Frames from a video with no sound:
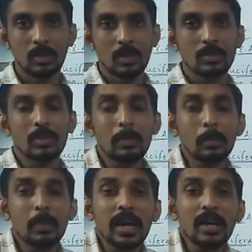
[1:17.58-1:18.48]
So
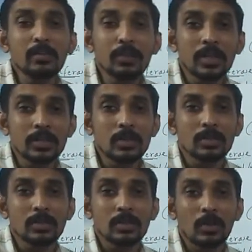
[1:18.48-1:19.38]
the main
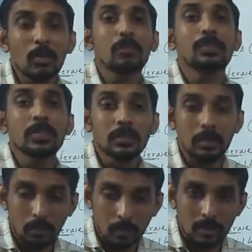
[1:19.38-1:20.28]
features of this
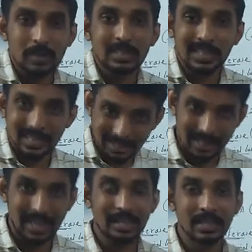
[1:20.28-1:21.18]
reporter gene is
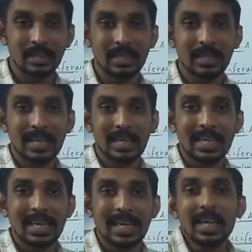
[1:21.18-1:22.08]
that
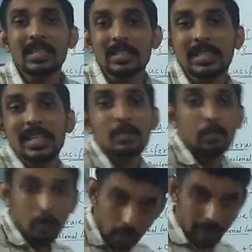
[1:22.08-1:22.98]
its gene
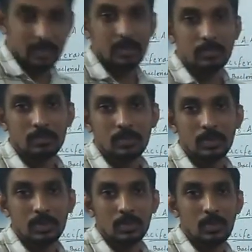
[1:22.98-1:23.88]
product
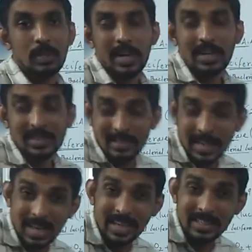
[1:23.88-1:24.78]
or its
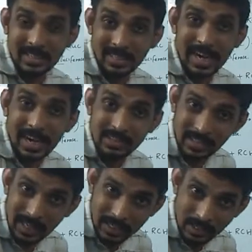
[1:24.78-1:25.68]

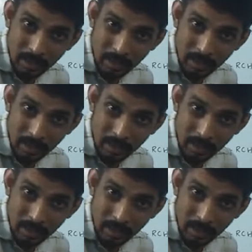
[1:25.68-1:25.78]
translation